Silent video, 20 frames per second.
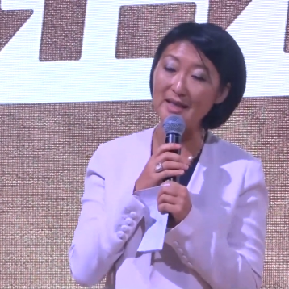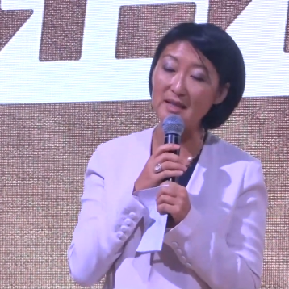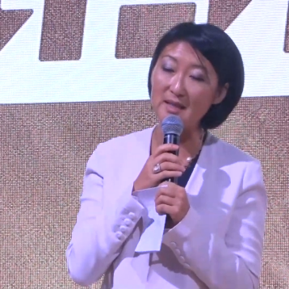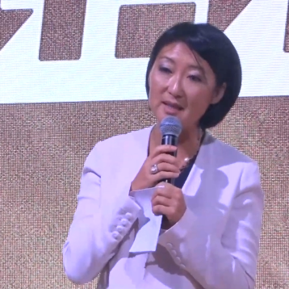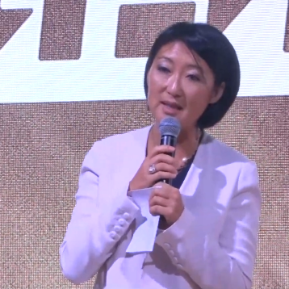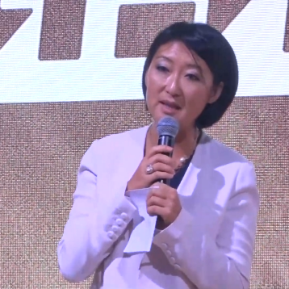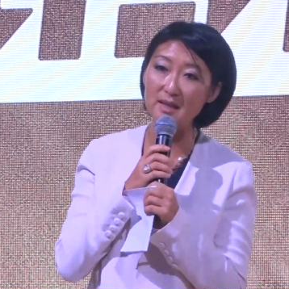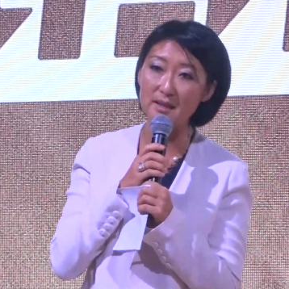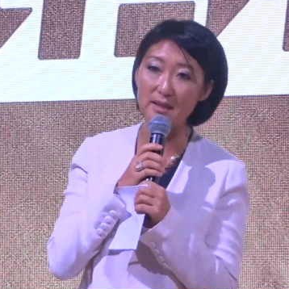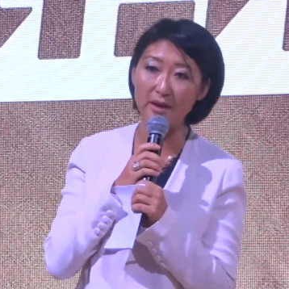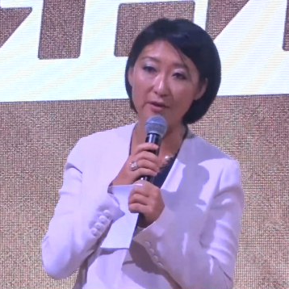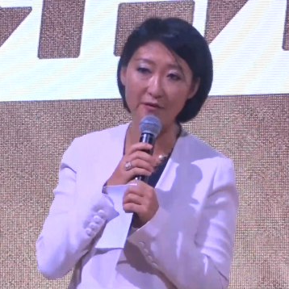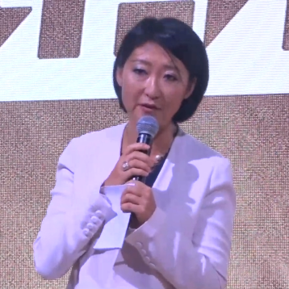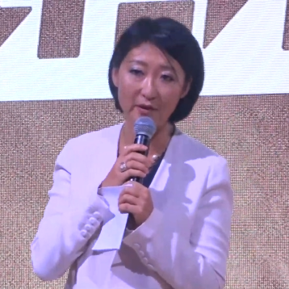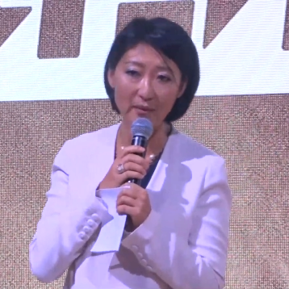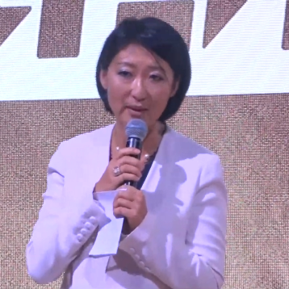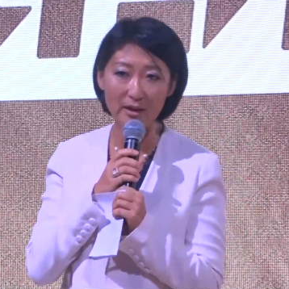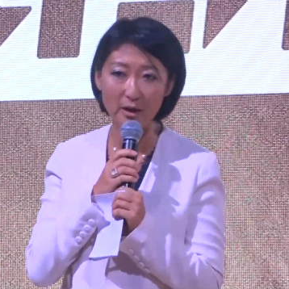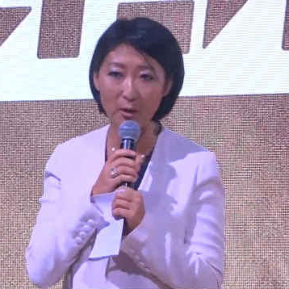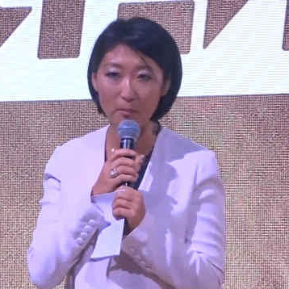exits are
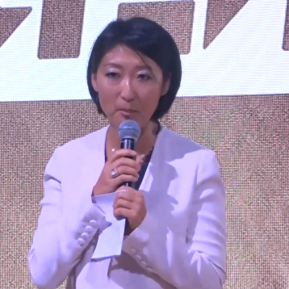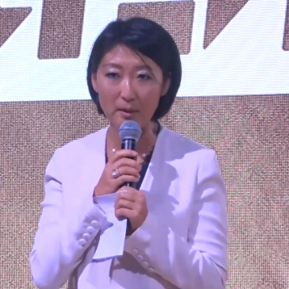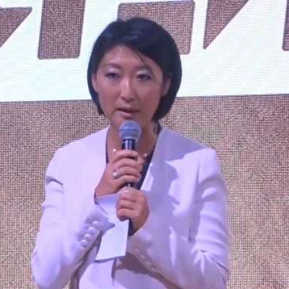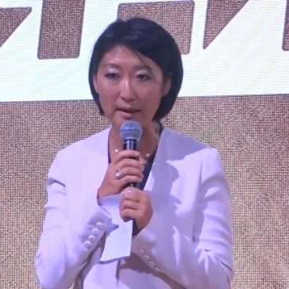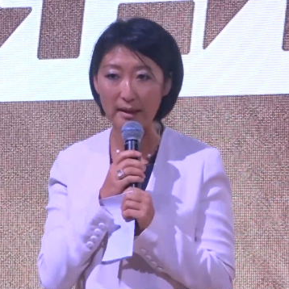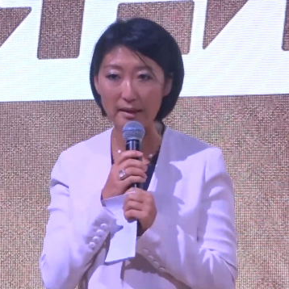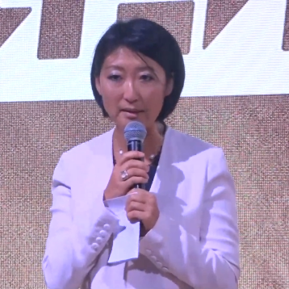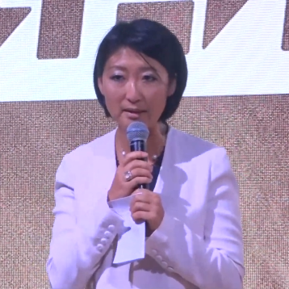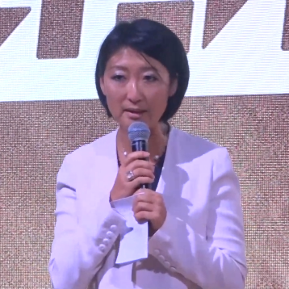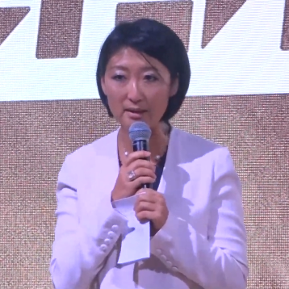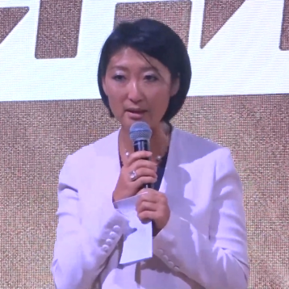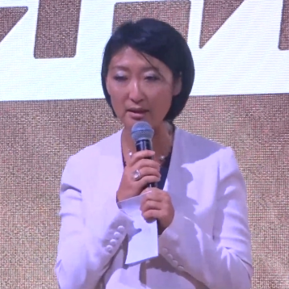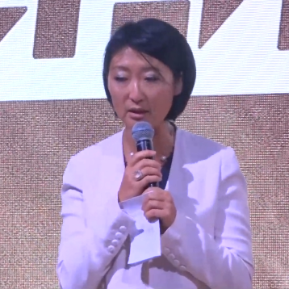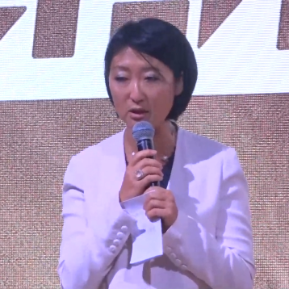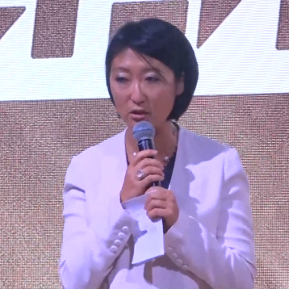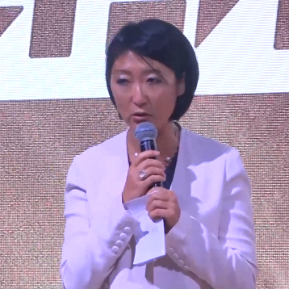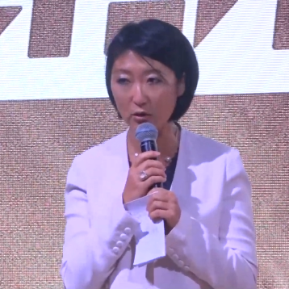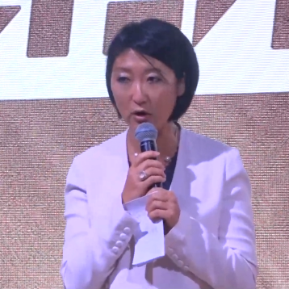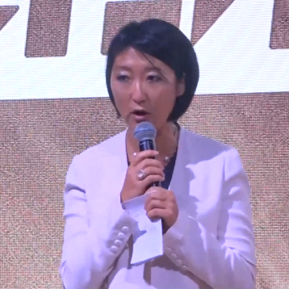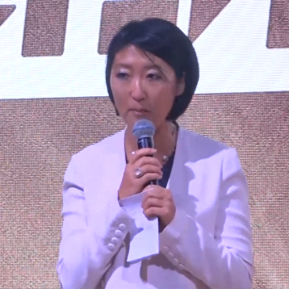very complicated
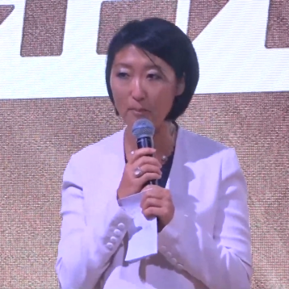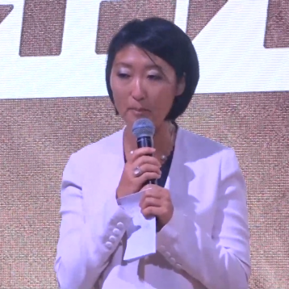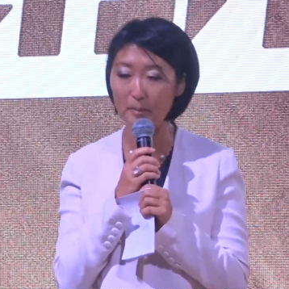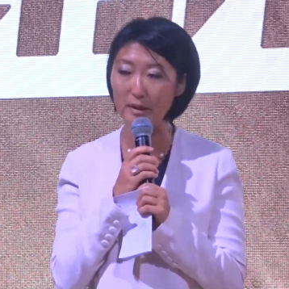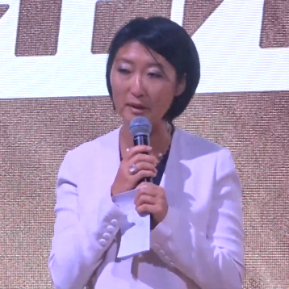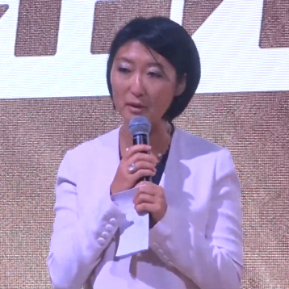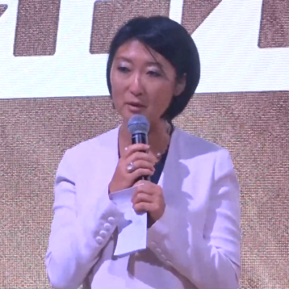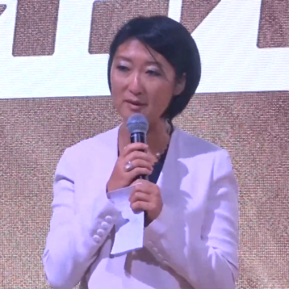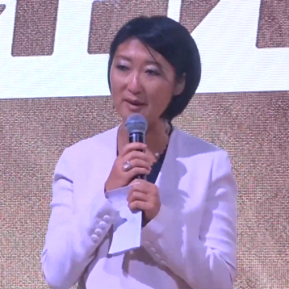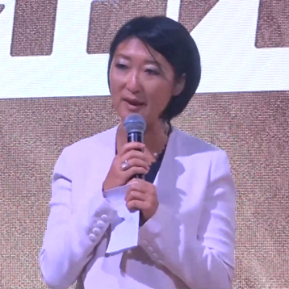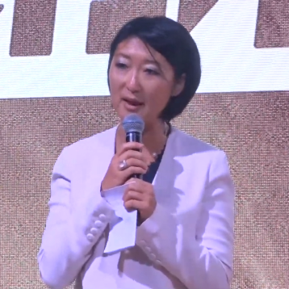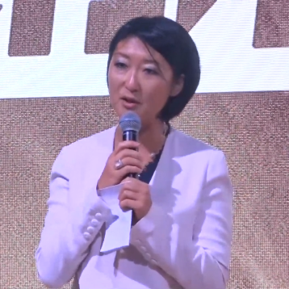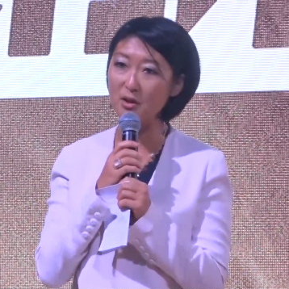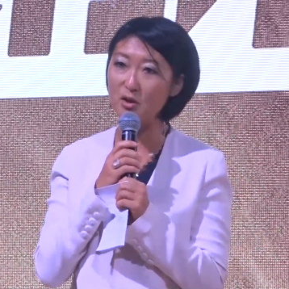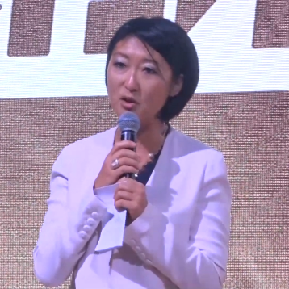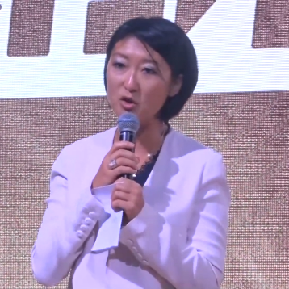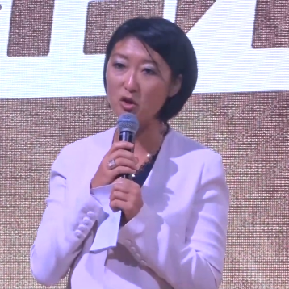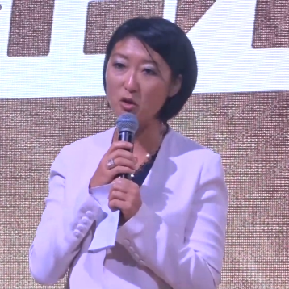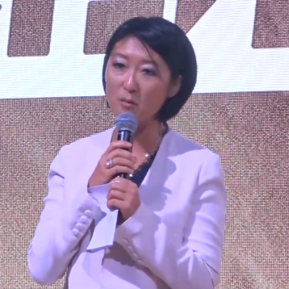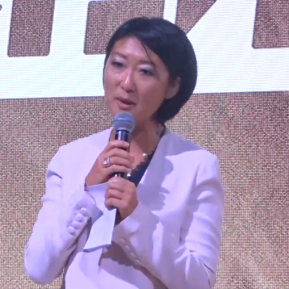in Europe because there are
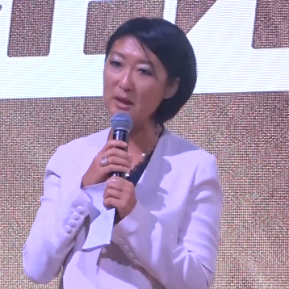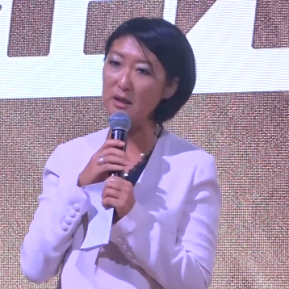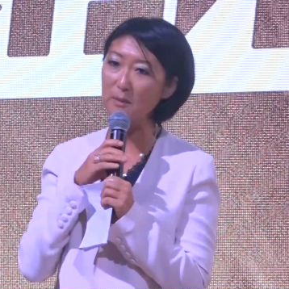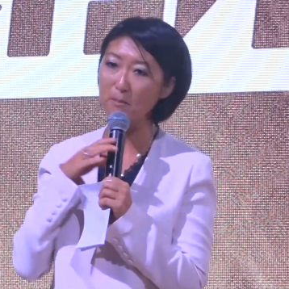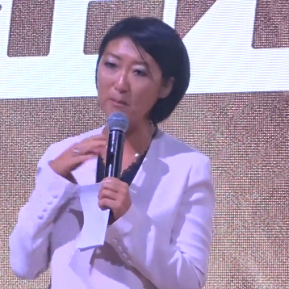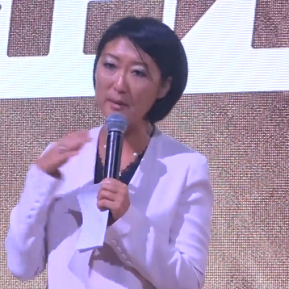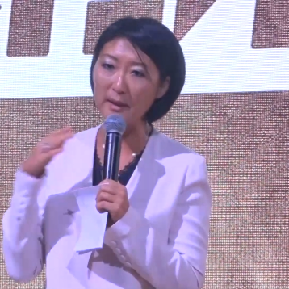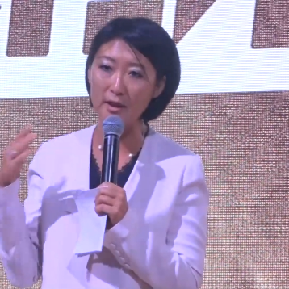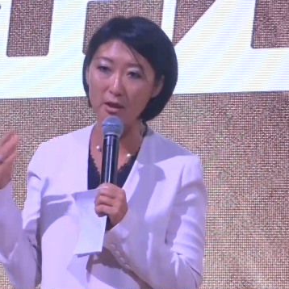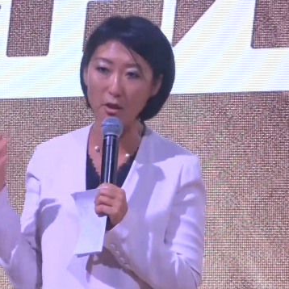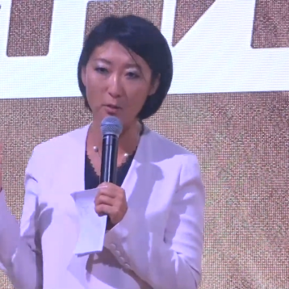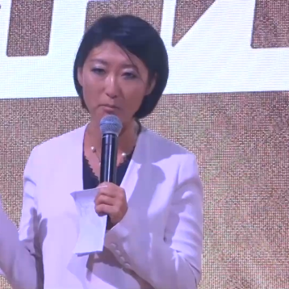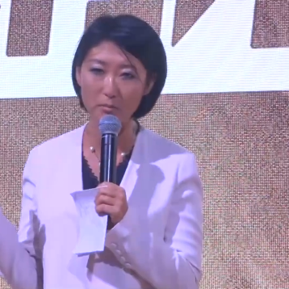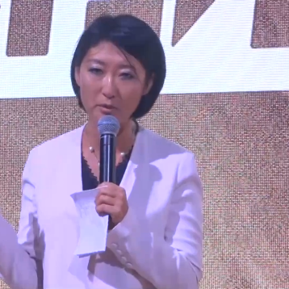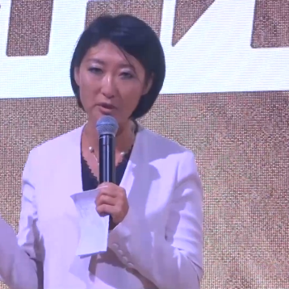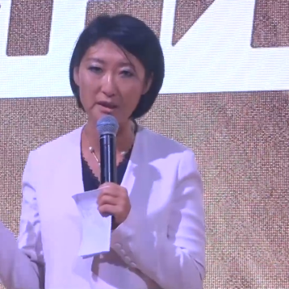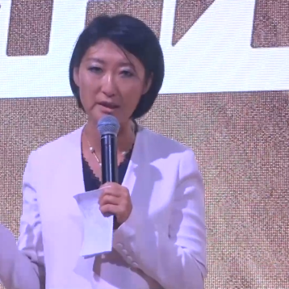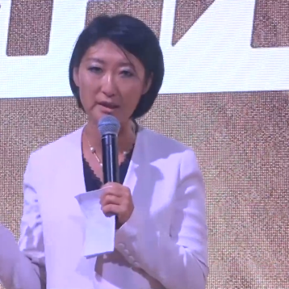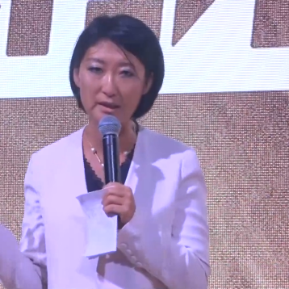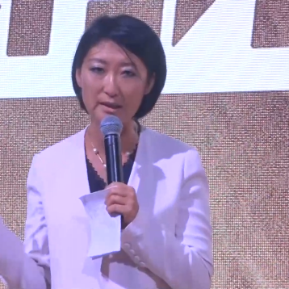not so many big
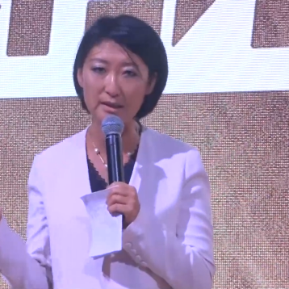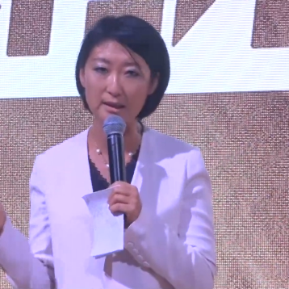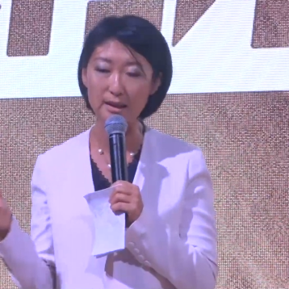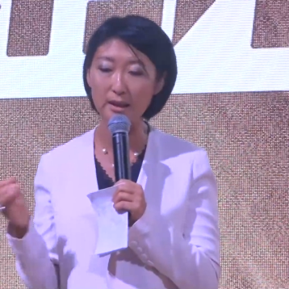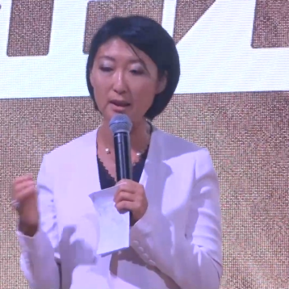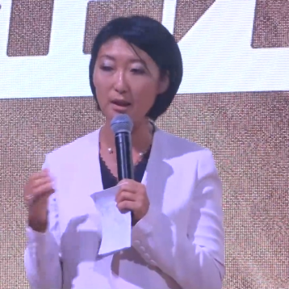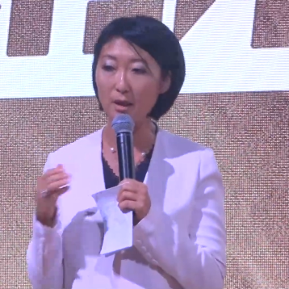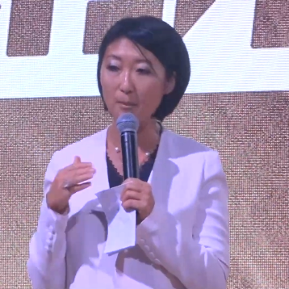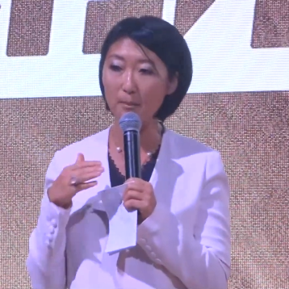companies,